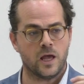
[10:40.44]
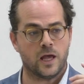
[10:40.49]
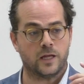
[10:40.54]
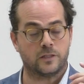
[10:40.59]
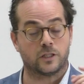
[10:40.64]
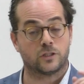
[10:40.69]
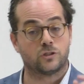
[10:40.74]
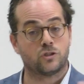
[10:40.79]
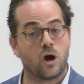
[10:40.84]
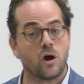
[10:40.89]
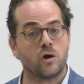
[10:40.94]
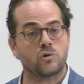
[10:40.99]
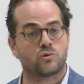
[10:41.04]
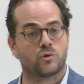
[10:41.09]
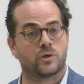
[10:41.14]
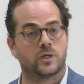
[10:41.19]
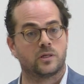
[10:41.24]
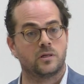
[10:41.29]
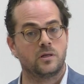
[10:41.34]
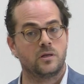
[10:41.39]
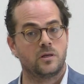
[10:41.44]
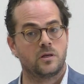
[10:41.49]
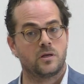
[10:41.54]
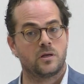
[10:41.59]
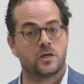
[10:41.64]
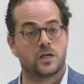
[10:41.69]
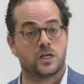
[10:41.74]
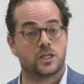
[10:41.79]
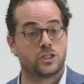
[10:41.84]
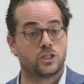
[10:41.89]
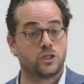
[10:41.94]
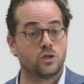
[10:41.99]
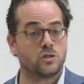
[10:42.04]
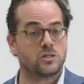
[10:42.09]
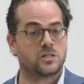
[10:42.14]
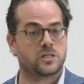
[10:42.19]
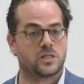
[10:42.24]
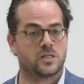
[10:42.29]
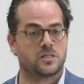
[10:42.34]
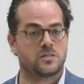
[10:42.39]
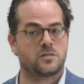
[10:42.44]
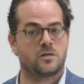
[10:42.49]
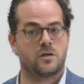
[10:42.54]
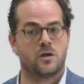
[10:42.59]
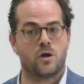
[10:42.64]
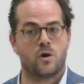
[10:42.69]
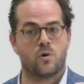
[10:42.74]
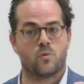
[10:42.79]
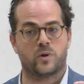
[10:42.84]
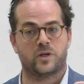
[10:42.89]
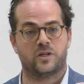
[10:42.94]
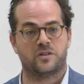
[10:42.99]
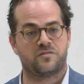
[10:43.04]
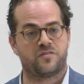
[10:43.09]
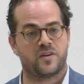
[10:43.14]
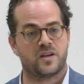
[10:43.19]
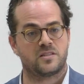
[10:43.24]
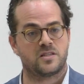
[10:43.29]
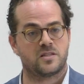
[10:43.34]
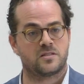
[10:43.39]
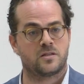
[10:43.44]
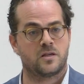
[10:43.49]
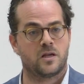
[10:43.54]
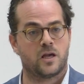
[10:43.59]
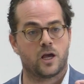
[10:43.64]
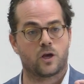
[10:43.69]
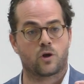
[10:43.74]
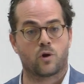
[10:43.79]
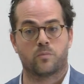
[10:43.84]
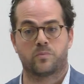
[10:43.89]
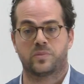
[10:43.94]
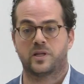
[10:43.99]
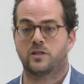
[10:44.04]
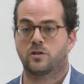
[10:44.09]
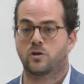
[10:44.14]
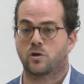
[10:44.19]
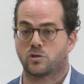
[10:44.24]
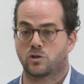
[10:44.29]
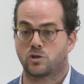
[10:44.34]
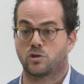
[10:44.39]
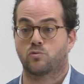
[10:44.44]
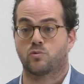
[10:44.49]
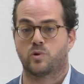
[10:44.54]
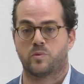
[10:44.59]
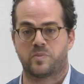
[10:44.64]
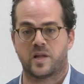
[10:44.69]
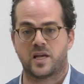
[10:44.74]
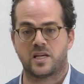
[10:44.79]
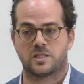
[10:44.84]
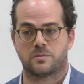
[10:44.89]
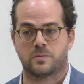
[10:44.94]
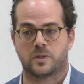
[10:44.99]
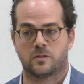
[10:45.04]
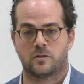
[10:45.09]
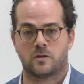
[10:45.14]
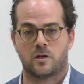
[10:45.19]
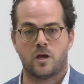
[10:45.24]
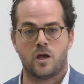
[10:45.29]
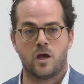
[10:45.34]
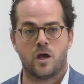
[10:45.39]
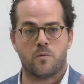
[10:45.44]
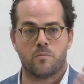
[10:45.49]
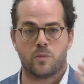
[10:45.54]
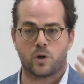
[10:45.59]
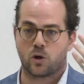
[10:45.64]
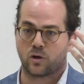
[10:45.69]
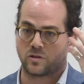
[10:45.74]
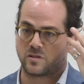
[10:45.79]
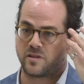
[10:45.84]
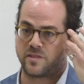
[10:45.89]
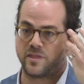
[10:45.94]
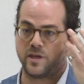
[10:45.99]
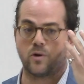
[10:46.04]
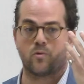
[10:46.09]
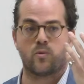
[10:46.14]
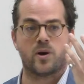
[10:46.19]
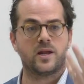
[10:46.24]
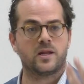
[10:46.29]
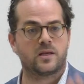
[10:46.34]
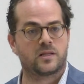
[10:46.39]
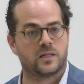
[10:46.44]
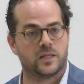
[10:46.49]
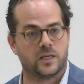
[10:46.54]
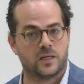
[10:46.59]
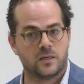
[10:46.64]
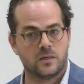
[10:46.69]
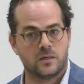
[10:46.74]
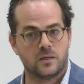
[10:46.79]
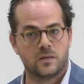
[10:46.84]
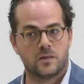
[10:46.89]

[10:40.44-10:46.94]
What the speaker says: And the doctrine is useless when it faces a complete constitutional replacement, because theoretically,